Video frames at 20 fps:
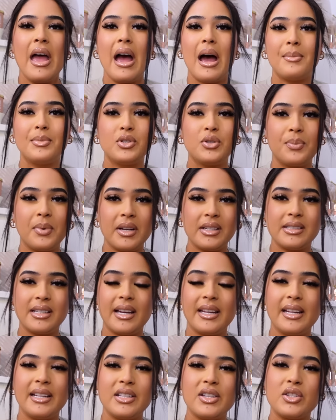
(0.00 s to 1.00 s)
I'm super
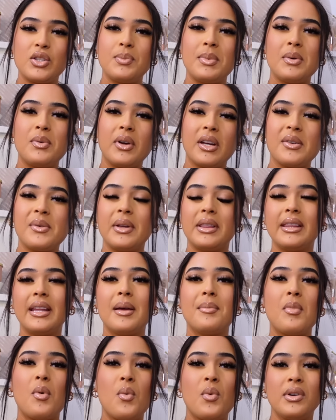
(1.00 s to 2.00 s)
excited to be working with
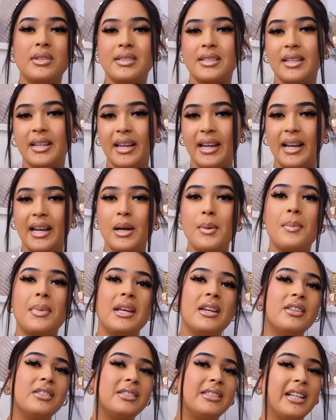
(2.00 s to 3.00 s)
them once again
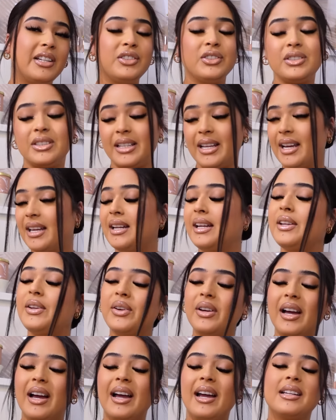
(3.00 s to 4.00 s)
because they just get it, you
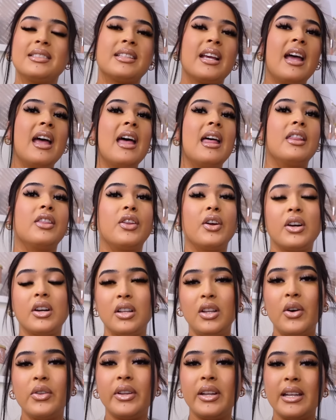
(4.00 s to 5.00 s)
guys. Their
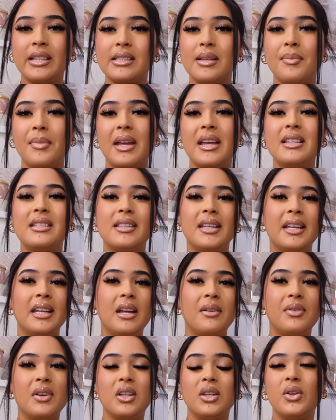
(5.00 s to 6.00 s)
clothing is amazing.
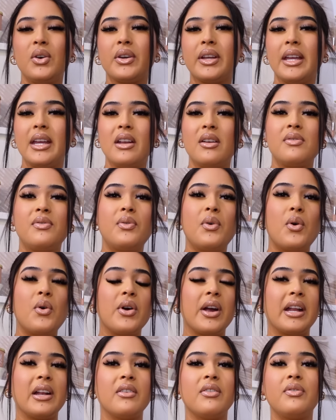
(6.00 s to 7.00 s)
If you're looking
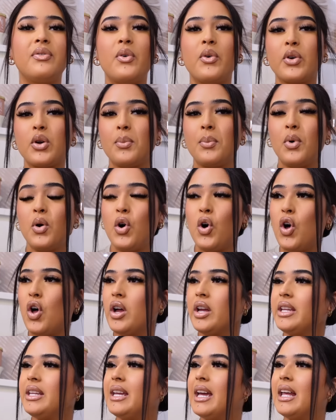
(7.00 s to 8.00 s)
for an
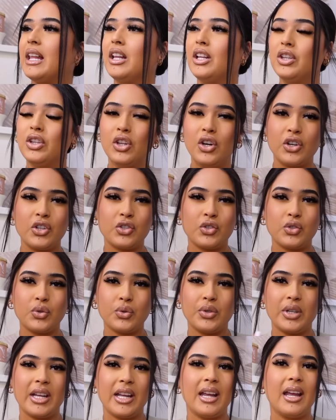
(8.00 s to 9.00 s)
affordable yet
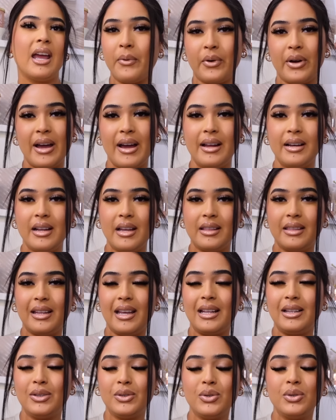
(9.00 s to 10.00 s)
luxury brand,
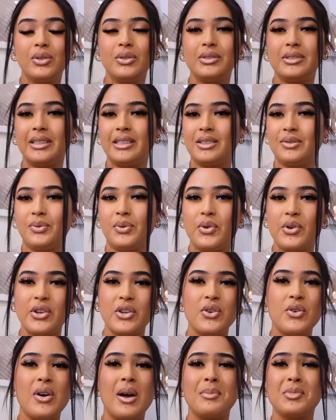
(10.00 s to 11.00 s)
then Lulu's is for
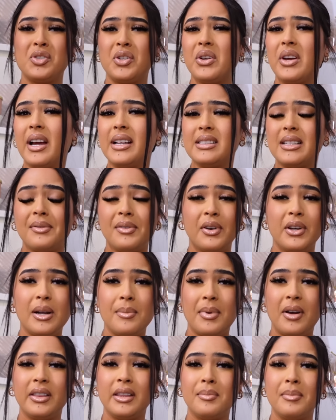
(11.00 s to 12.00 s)
you. I'm sure you guys have heard
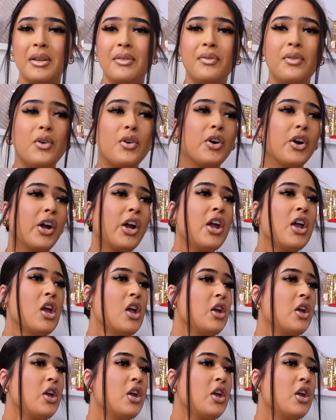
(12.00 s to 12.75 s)
about them before.